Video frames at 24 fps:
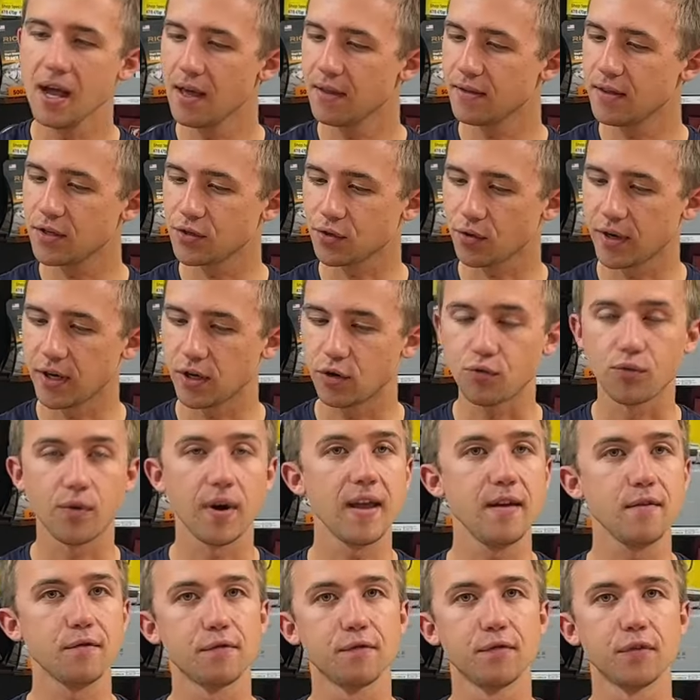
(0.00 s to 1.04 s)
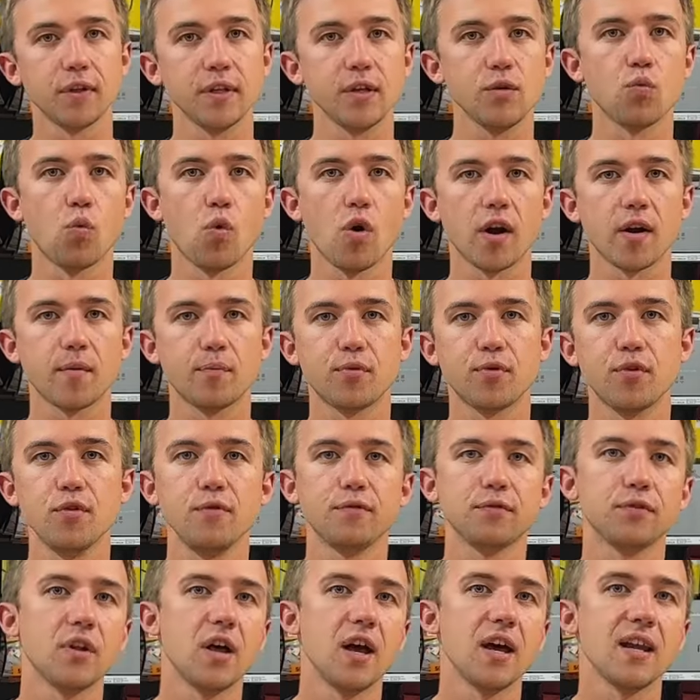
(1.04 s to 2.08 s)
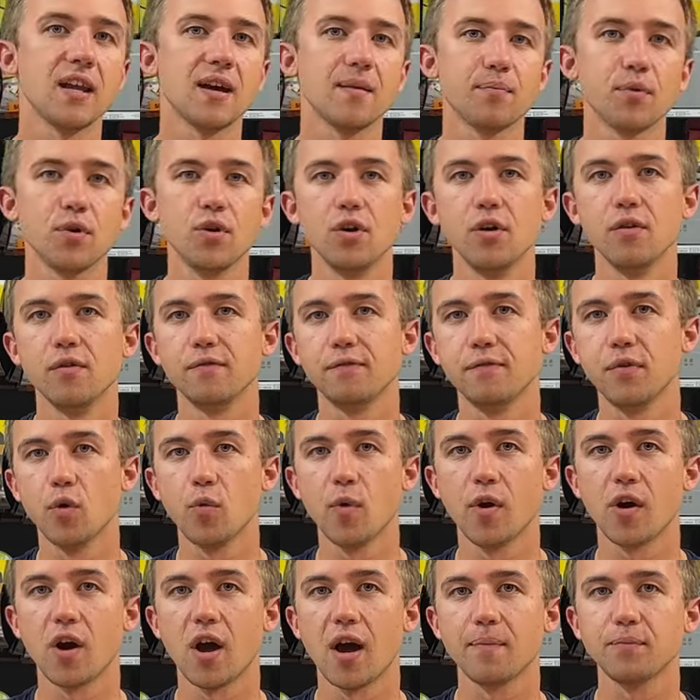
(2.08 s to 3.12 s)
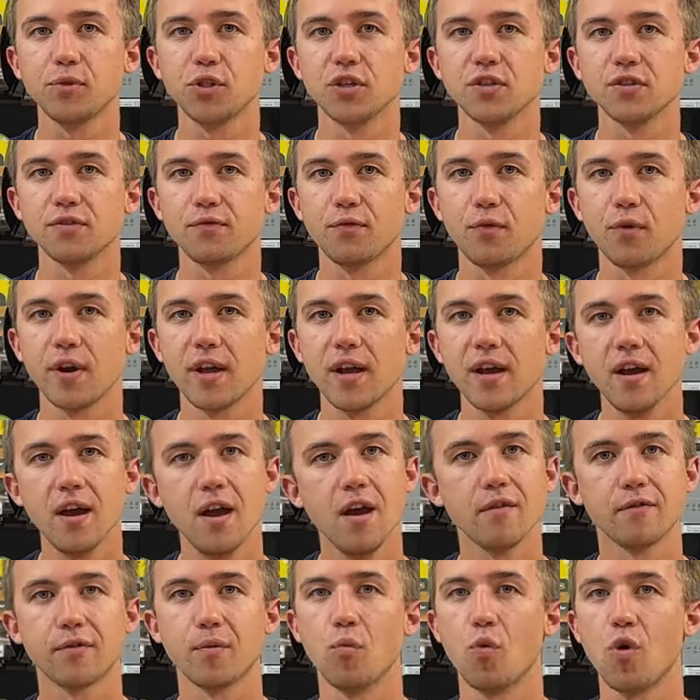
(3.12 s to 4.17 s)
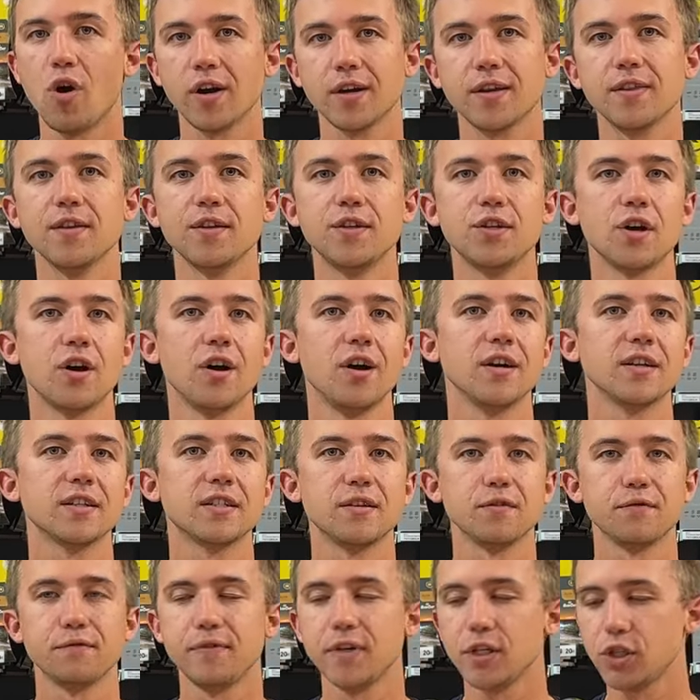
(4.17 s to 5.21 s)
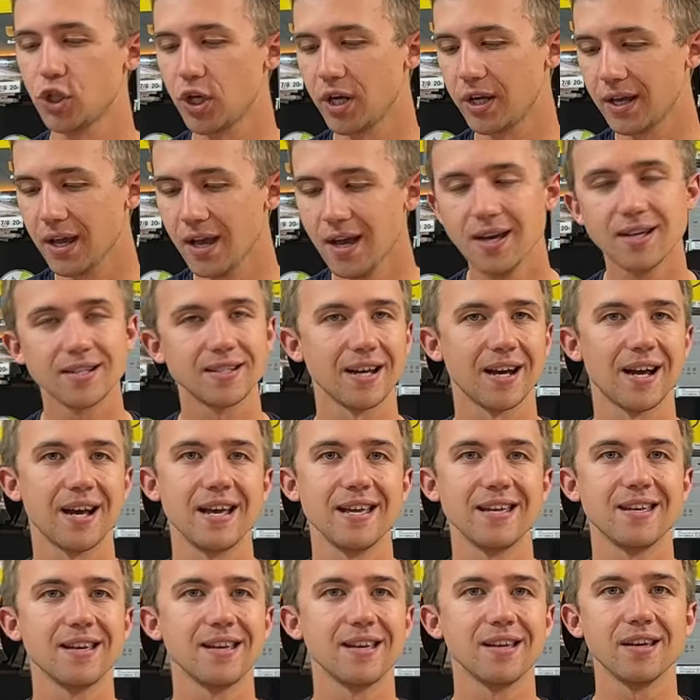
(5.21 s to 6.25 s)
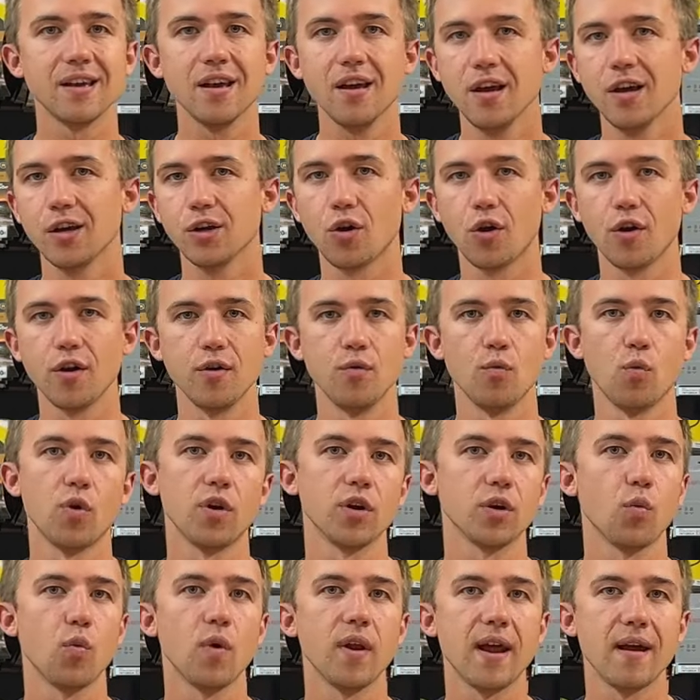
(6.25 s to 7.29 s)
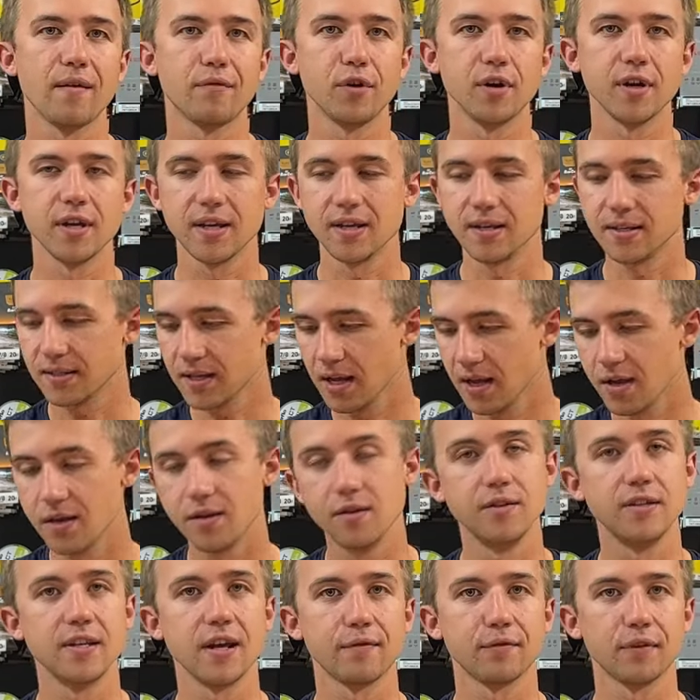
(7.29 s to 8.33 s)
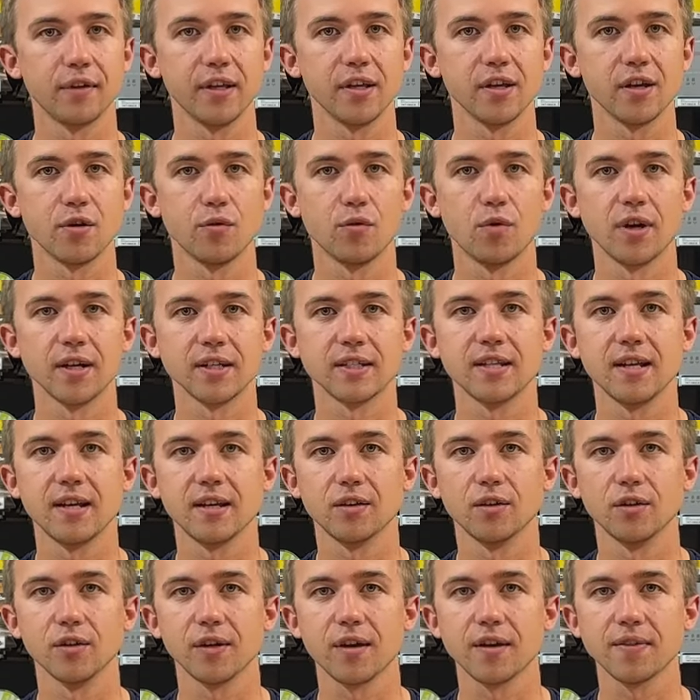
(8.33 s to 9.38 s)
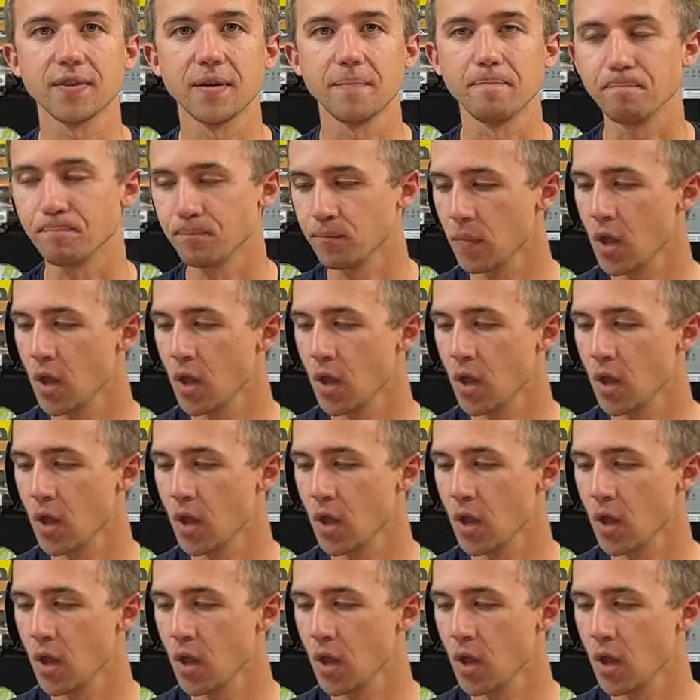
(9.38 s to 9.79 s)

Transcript: These are a great fully waterproof lineup of footwear options for you, from walking the dog to fishing to hiking, garden work, whatever it is, you're definitely going to want to take a look at them.